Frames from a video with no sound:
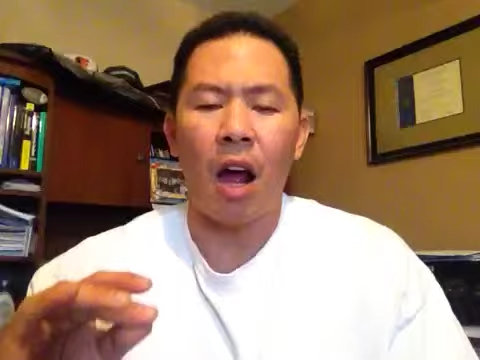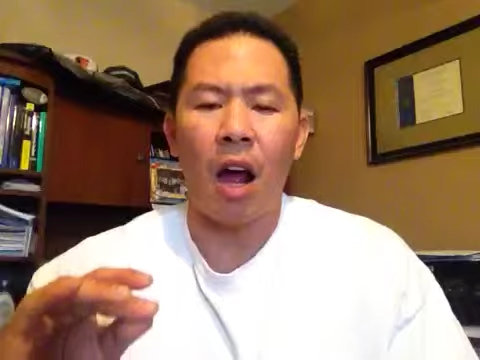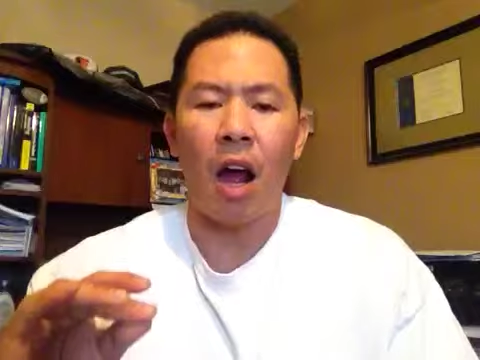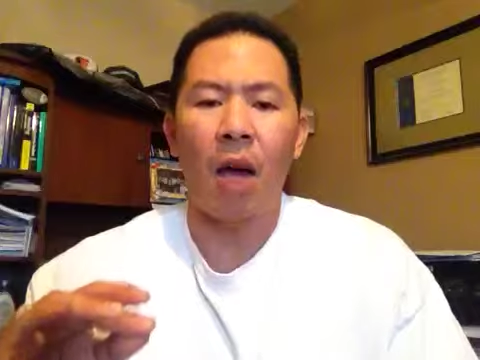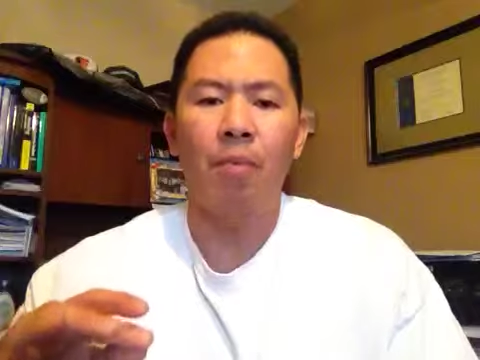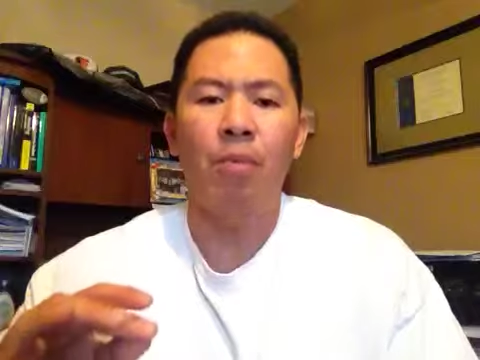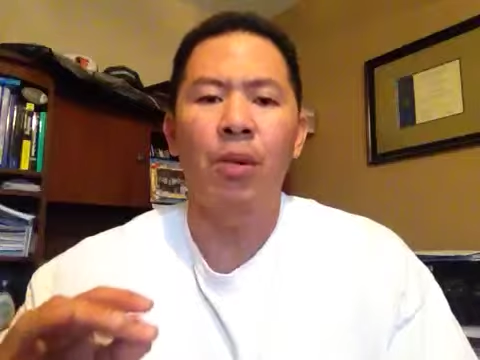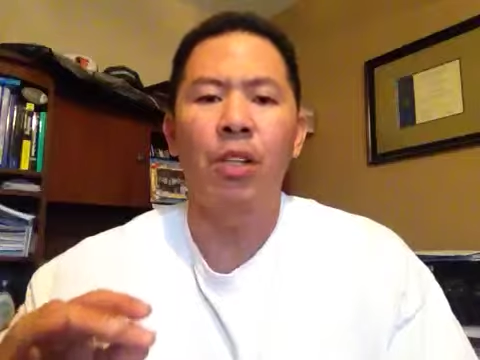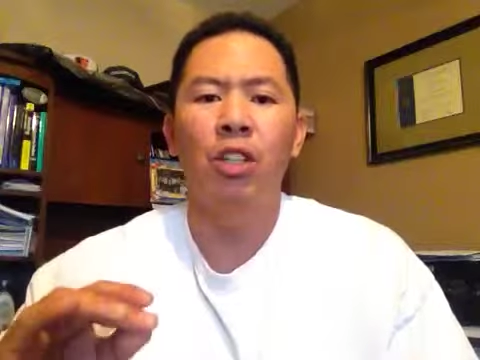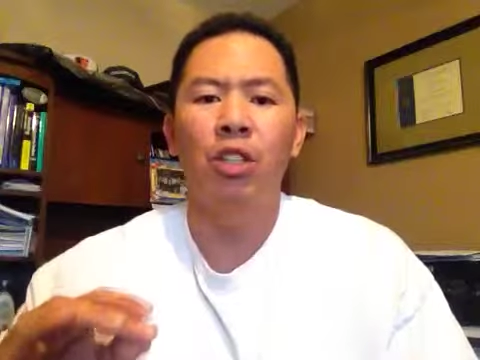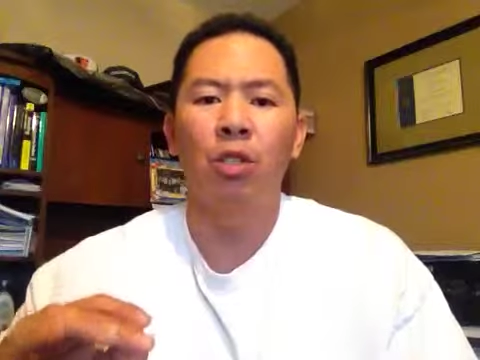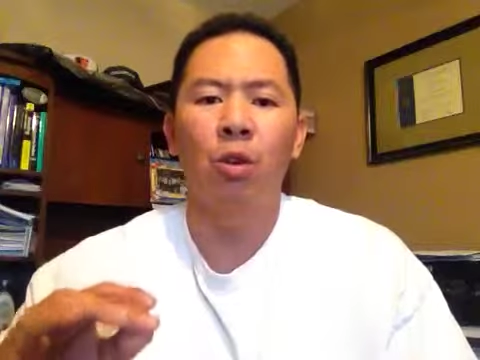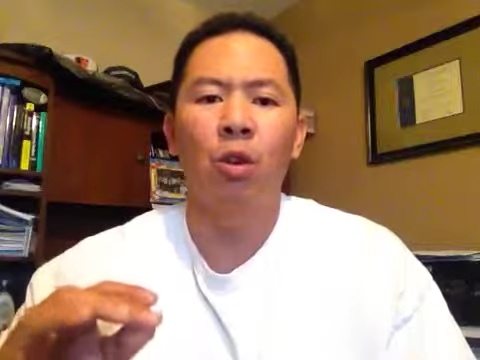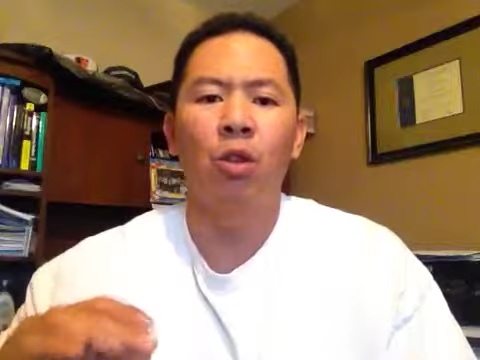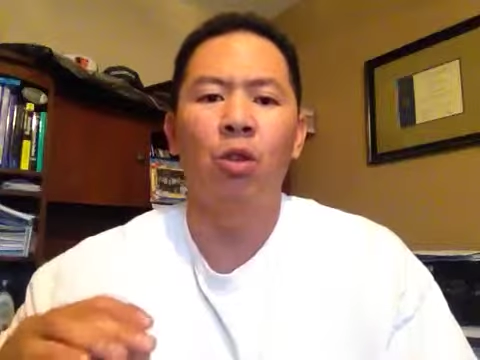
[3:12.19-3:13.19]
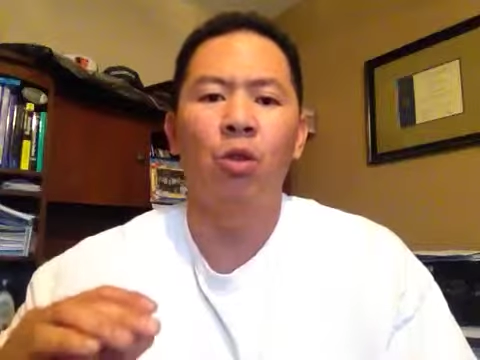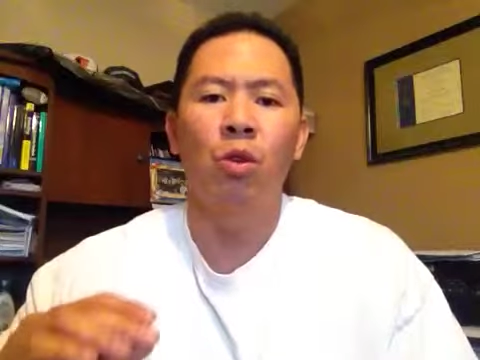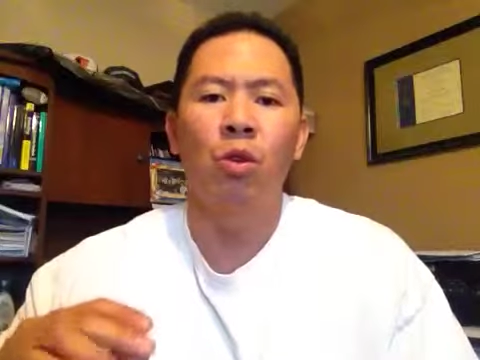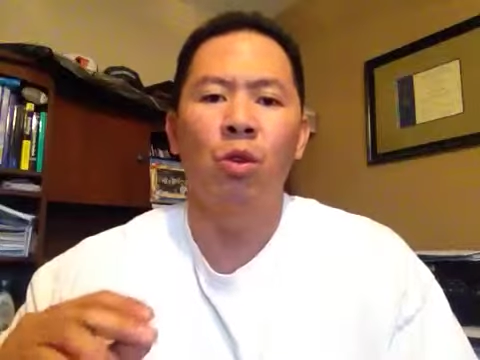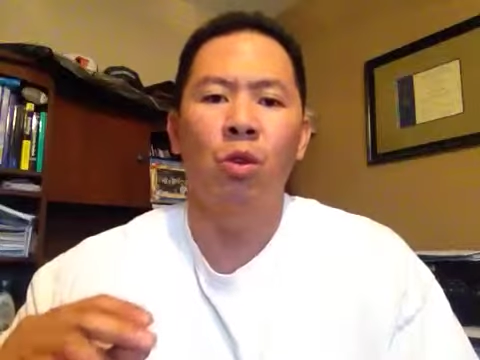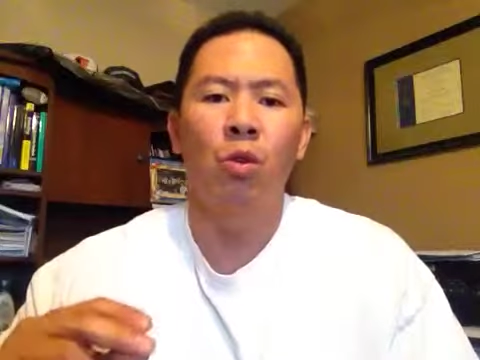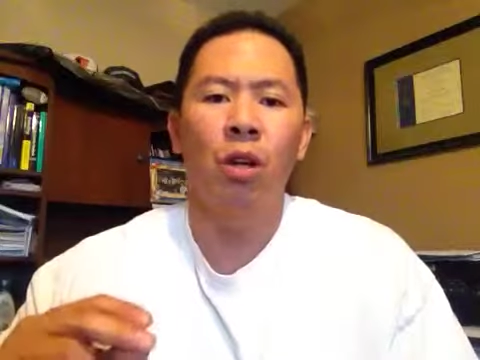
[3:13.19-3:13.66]
I'm pretty sure you
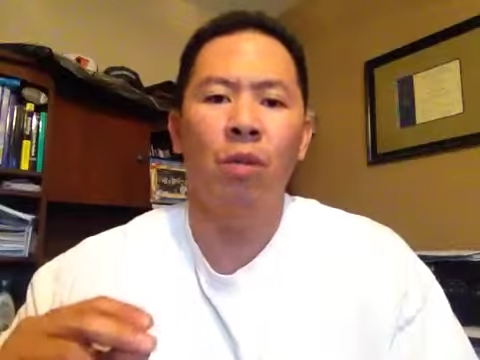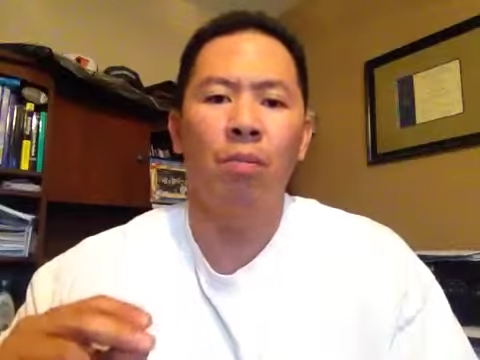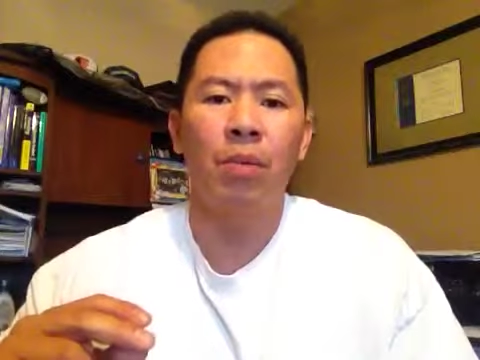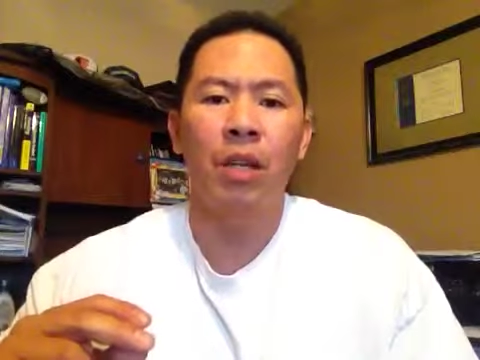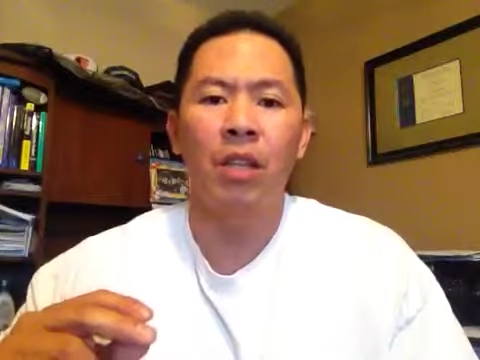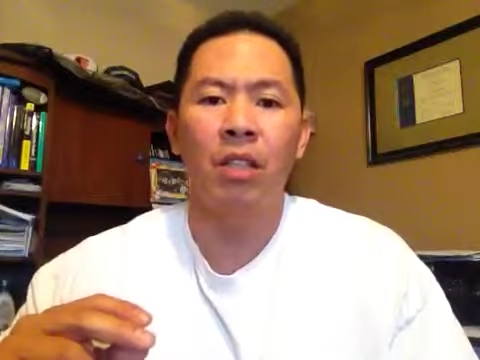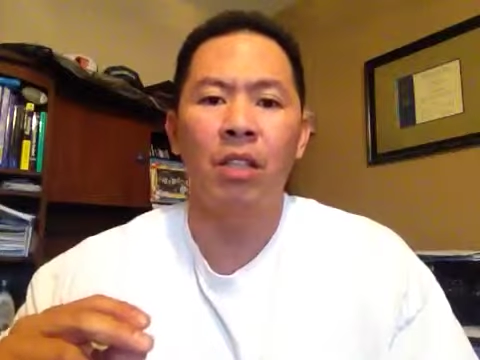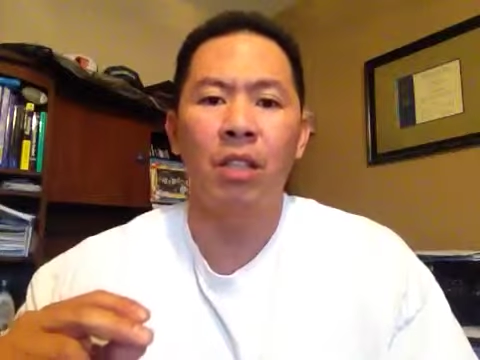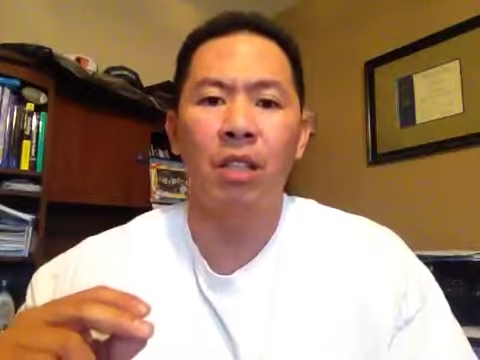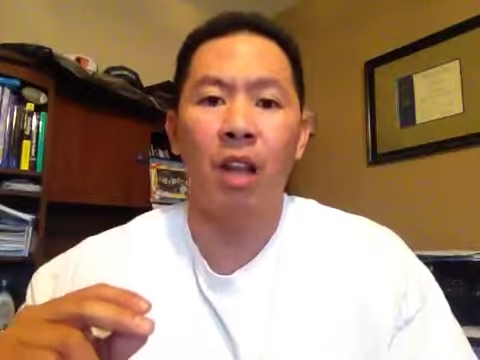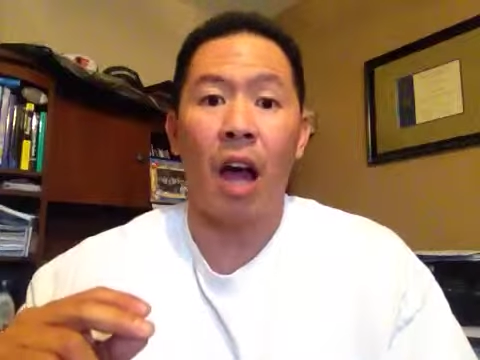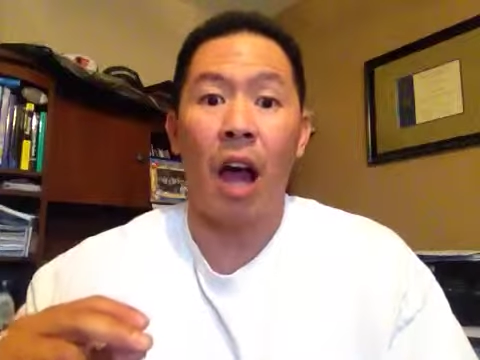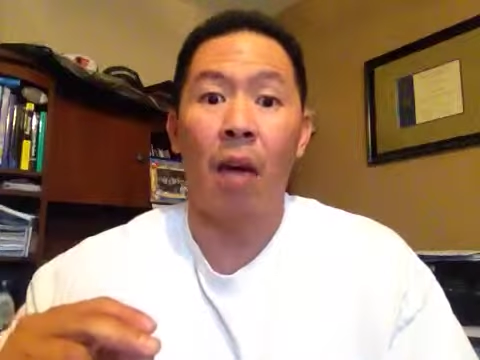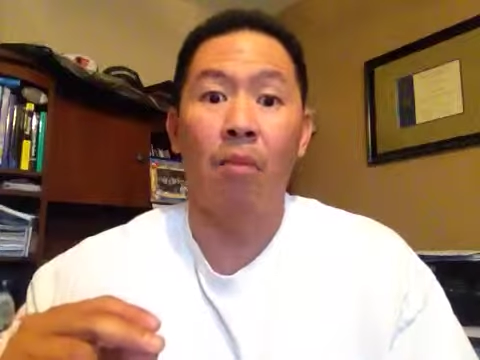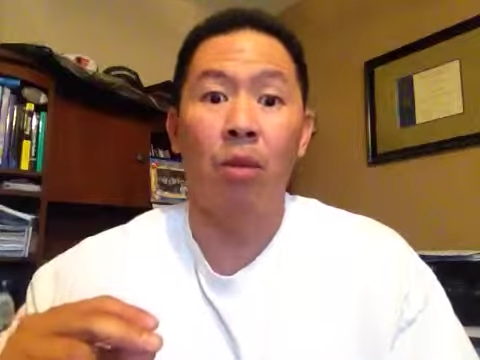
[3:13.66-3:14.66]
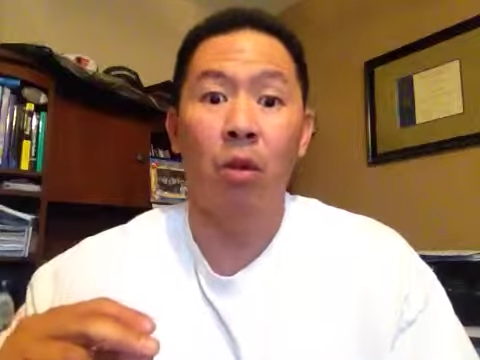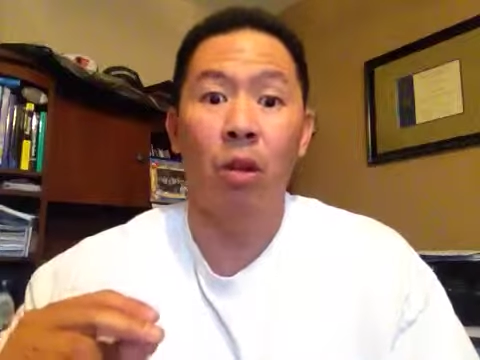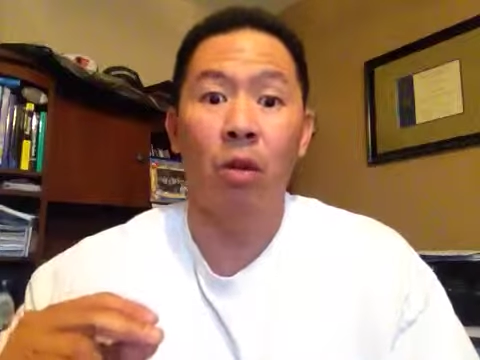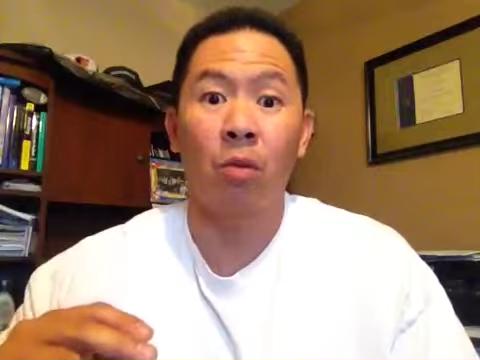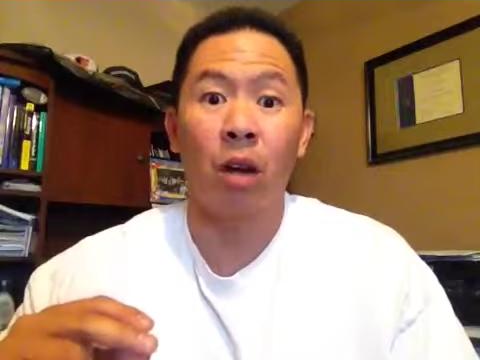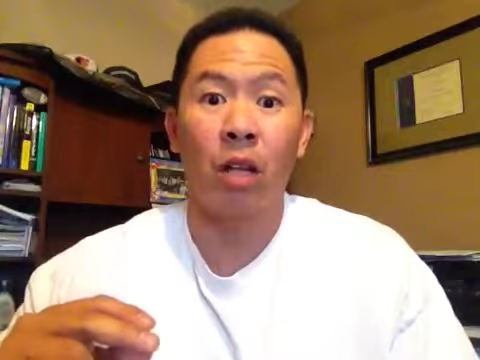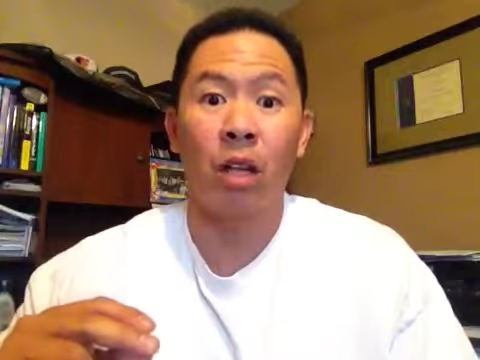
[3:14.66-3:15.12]
could do it because I'm doing
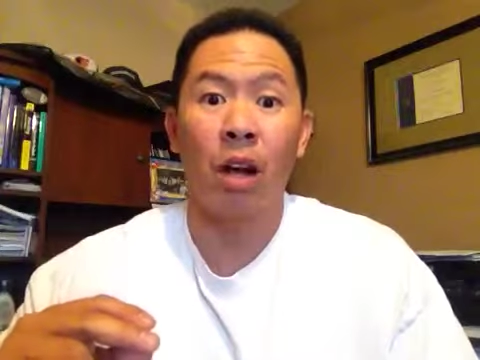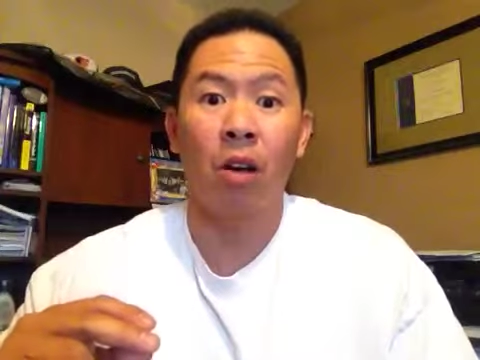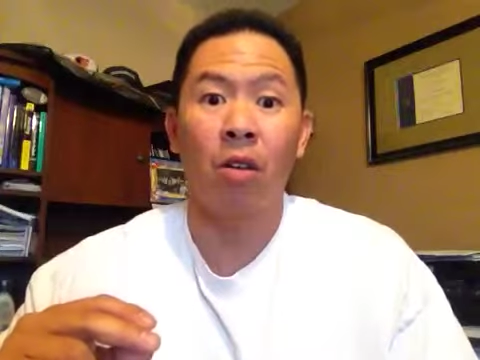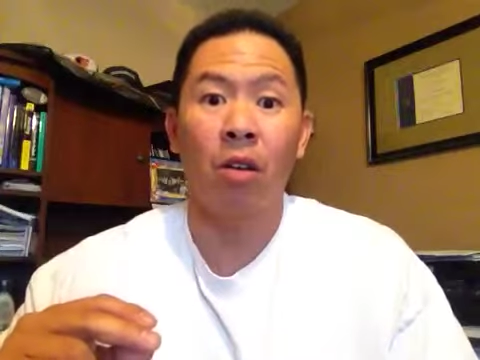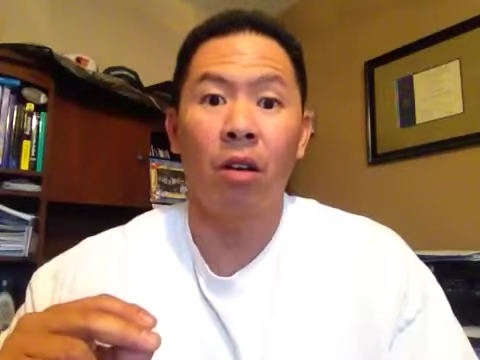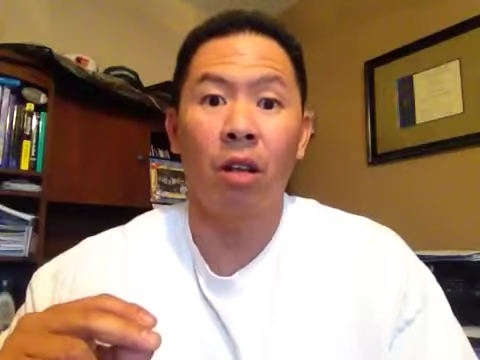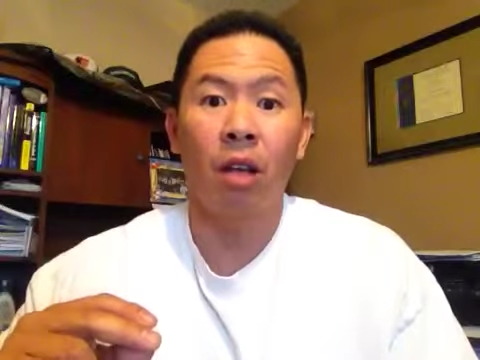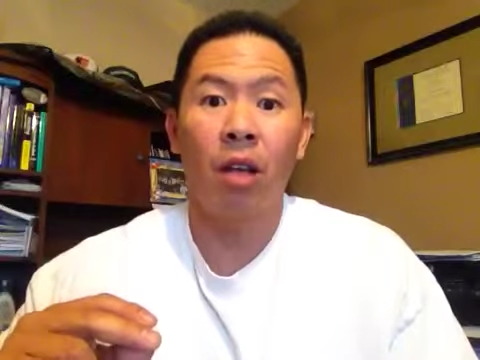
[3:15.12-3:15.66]
it right now.